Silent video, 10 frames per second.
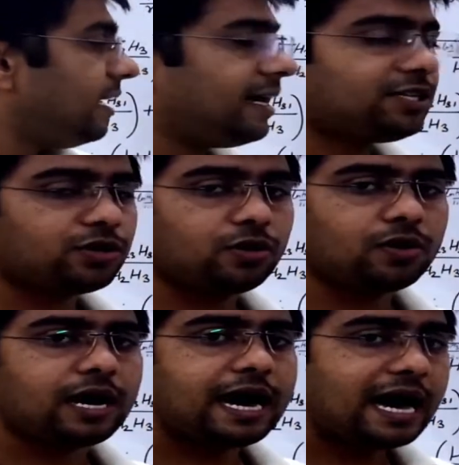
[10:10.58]
natural
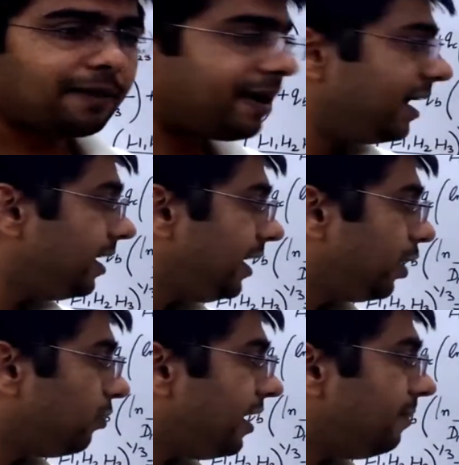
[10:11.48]
log R by D
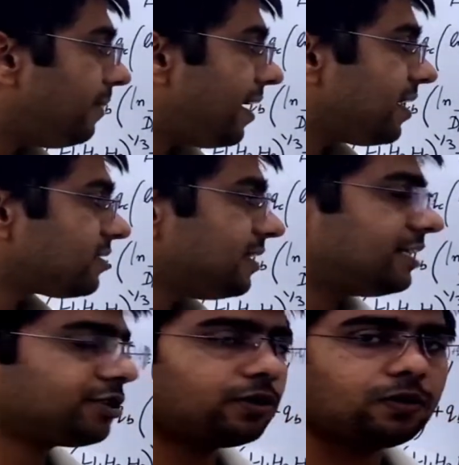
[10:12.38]
equivalent minus
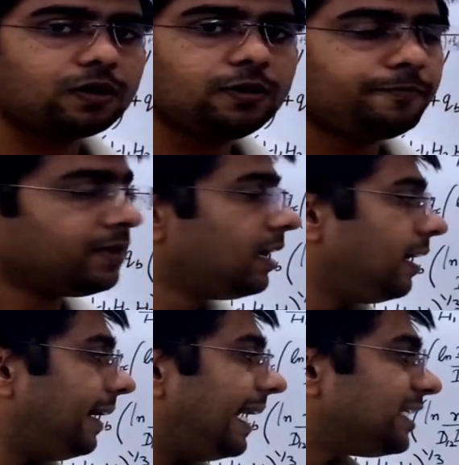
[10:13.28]
natural log
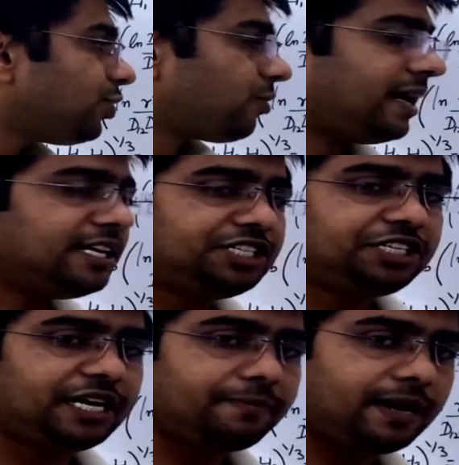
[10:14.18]
H equivalent
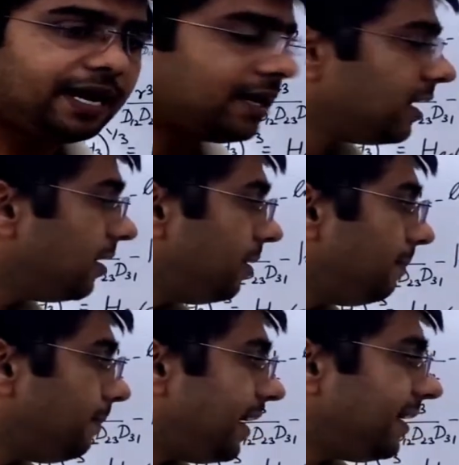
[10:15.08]
GMR
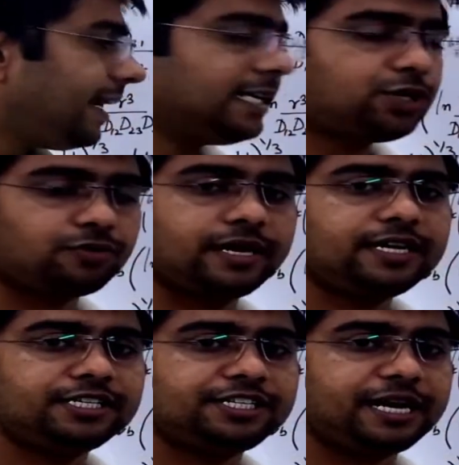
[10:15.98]
by H
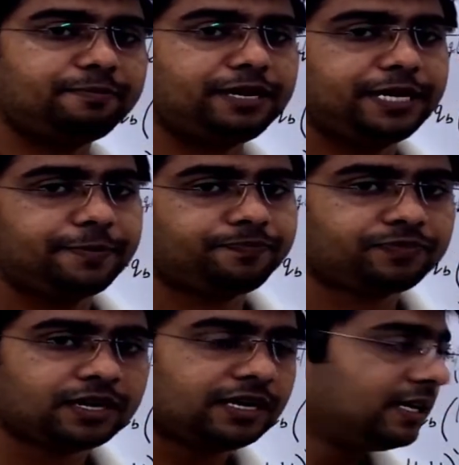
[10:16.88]
equivalent GMD.
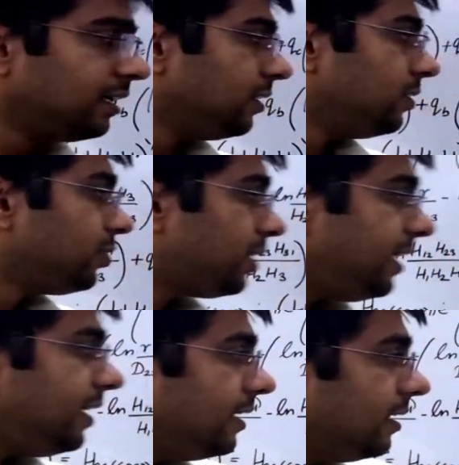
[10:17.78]

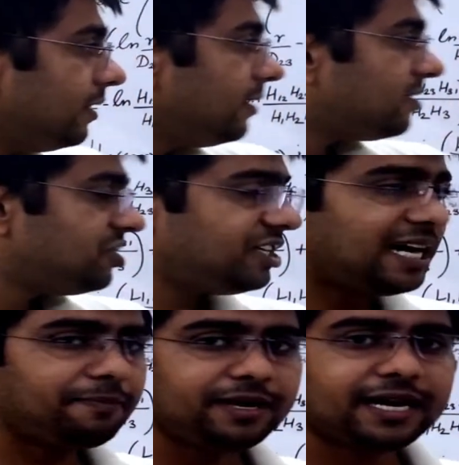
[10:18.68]
See, this
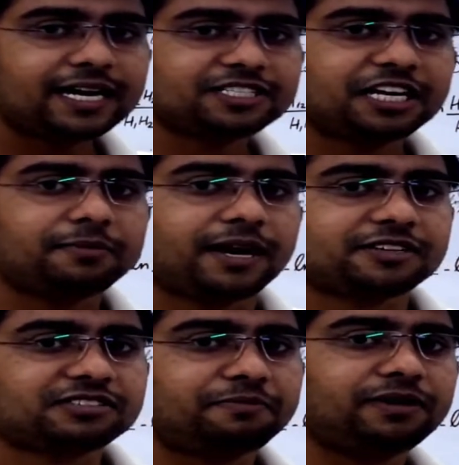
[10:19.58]
GMD or GMR
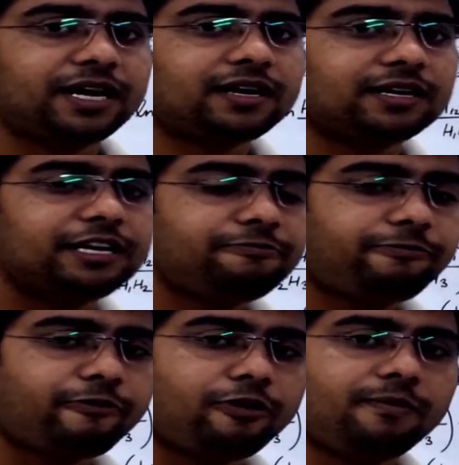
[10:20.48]
similar in
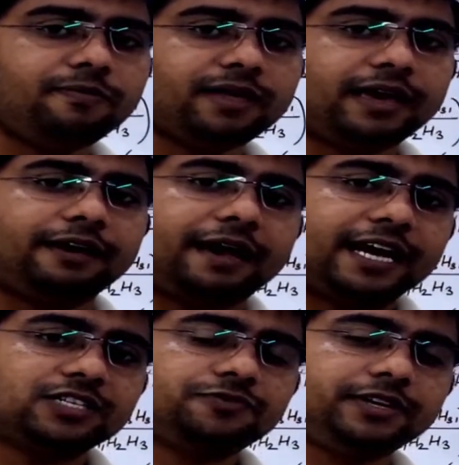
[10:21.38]
form
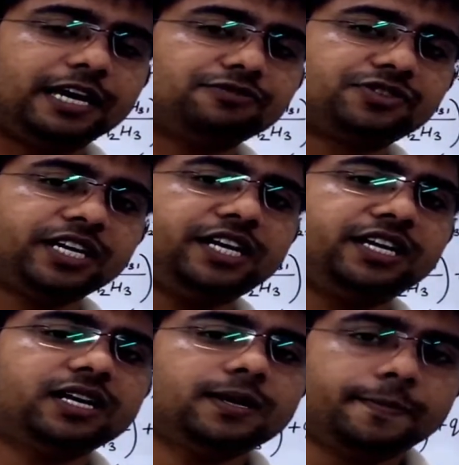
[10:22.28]
as we have seen
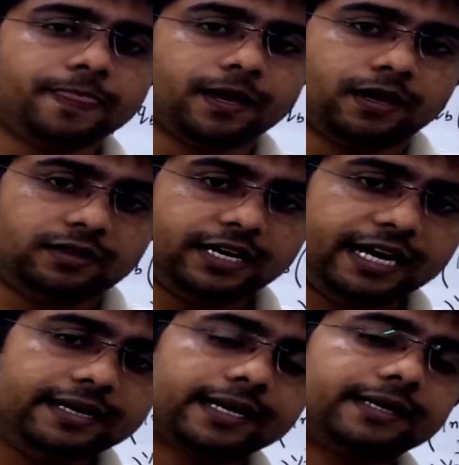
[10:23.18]
in the
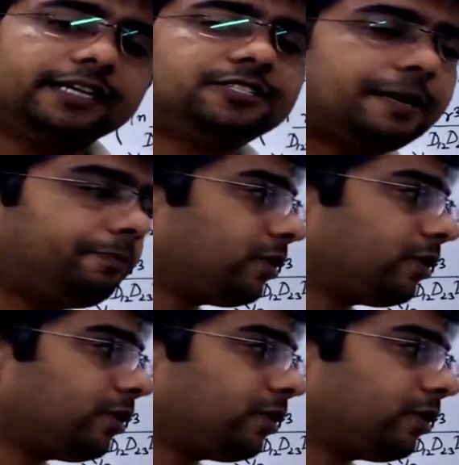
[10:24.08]
inductance chapter